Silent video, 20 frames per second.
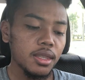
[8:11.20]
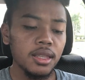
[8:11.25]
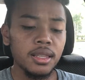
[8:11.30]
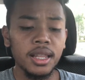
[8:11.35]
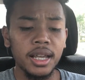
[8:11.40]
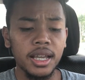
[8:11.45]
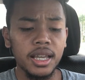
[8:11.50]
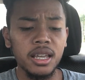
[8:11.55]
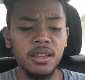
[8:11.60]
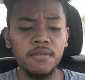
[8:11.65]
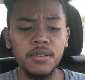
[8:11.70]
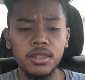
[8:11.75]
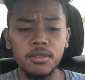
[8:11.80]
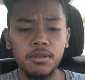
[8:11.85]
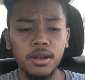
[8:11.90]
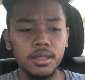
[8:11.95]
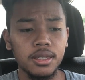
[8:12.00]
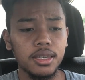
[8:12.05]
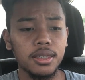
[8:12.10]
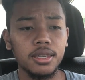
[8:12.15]
Like, even
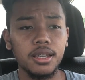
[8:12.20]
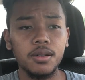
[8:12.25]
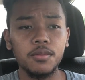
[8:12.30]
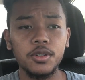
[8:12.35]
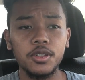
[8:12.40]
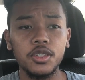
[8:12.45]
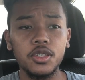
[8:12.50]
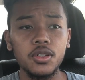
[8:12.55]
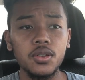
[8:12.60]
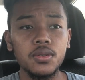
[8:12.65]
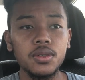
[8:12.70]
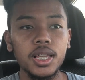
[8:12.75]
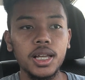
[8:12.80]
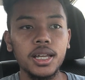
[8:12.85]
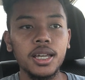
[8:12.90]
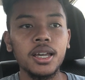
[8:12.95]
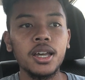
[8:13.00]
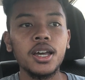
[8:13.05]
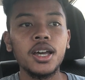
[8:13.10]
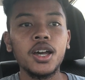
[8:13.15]
throughout the summer too,
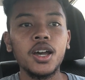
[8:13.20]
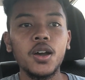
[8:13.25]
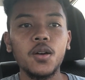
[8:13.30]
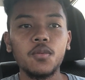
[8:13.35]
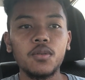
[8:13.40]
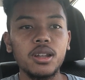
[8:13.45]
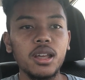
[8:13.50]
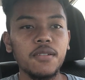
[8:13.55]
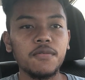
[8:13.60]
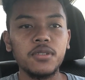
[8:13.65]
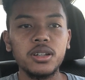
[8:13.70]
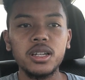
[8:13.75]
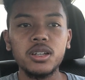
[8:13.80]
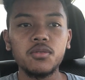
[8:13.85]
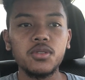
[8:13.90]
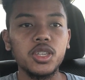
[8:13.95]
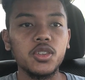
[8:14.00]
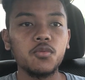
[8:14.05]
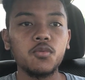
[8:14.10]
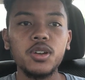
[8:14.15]
like, whenever it
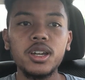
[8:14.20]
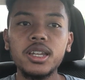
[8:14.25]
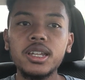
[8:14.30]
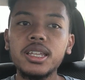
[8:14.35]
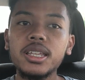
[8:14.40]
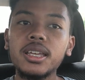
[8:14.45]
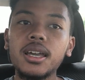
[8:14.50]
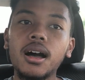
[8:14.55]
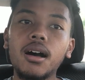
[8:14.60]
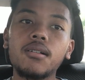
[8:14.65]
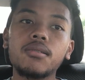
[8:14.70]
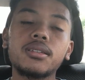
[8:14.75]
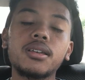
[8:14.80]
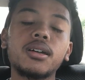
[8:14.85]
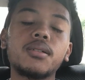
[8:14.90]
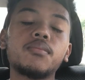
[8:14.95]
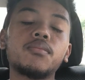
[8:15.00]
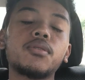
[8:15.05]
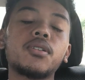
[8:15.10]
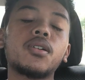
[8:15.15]
was windy, I was
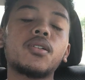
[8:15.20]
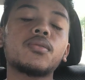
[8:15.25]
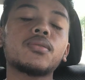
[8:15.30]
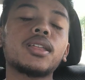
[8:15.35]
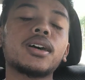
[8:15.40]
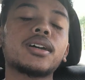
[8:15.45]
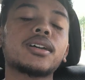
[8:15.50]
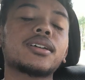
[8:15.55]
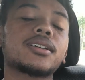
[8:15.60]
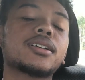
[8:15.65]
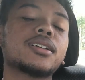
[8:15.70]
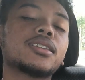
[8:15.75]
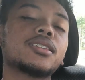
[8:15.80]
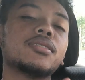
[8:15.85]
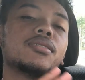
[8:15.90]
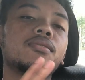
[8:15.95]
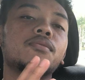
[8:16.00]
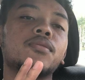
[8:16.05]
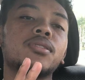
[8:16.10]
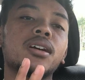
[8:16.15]
like, bro, like, because
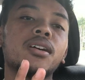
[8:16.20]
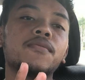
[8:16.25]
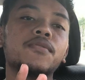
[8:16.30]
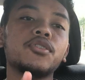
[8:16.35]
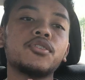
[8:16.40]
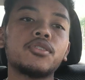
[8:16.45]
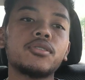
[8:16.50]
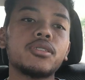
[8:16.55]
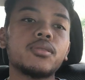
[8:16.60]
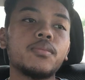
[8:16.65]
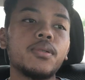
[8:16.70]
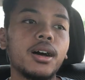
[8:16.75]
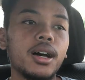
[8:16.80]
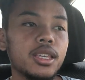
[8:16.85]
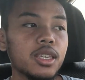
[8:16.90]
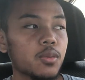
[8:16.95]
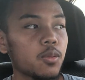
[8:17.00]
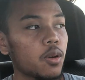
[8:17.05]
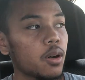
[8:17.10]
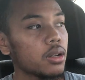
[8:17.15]
whenever you shoot the
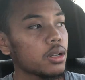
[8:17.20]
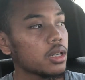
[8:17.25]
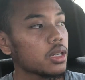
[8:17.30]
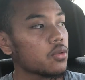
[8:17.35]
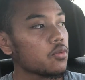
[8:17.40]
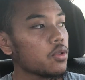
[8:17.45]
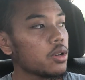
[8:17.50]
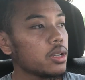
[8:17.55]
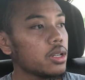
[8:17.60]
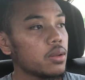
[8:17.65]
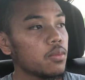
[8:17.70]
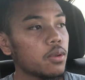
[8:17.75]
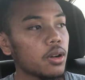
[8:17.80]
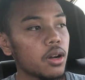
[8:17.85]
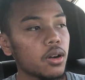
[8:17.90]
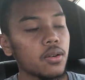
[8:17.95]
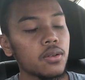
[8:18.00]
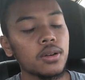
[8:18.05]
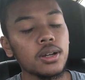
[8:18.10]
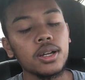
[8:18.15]
basketball and it's windy,
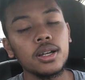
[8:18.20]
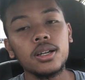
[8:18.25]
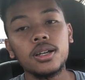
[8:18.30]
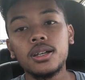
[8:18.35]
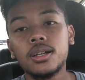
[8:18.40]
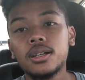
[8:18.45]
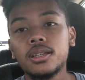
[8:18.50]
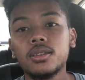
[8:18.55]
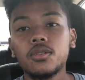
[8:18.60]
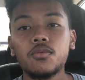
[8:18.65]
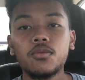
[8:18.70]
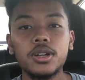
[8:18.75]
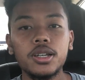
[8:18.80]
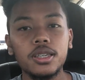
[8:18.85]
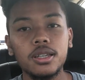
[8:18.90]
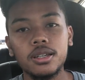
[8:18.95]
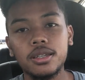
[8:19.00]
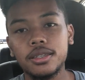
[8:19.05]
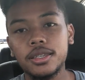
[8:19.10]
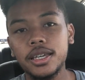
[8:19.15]
bro, the
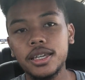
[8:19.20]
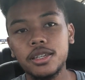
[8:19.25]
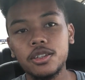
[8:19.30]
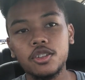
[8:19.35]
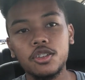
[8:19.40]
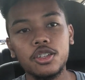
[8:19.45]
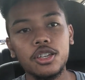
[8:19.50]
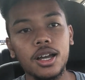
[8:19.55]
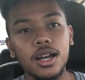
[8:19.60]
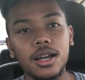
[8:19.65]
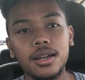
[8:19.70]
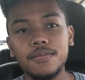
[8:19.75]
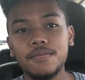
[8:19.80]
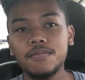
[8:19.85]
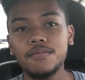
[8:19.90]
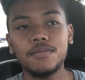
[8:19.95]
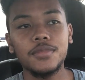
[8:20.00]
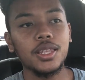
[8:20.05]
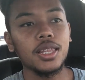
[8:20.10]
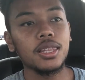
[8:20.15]
wind's gonna take a shot
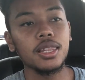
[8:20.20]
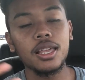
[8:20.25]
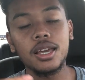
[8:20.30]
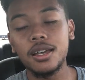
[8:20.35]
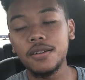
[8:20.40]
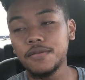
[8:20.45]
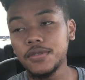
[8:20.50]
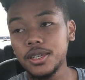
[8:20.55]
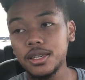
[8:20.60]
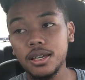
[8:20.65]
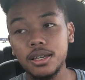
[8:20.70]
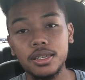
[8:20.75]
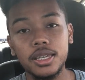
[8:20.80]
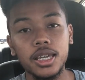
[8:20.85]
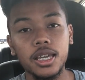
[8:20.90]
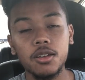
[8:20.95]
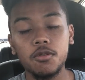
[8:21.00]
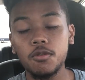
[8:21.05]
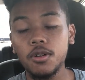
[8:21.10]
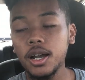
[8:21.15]
left, it's gonna
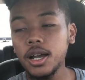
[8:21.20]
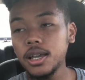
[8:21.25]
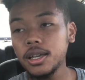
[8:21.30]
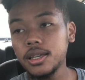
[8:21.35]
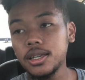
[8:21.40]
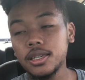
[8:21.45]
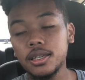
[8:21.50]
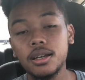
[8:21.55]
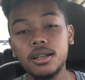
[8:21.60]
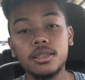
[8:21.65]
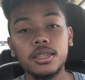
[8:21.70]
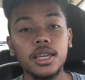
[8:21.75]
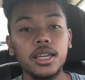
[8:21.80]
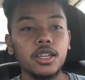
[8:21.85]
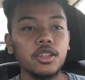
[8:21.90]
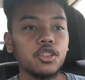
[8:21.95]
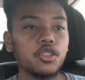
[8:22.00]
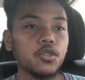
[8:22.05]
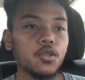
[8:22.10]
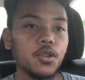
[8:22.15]
take it right, it's gonna take
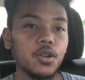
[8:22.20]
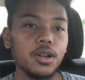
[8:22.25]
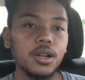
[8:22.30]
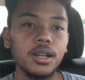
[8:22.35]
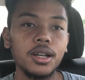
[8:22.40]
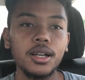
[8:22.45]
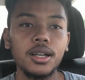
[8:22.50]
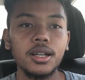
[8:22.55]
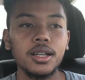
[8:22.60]
it short.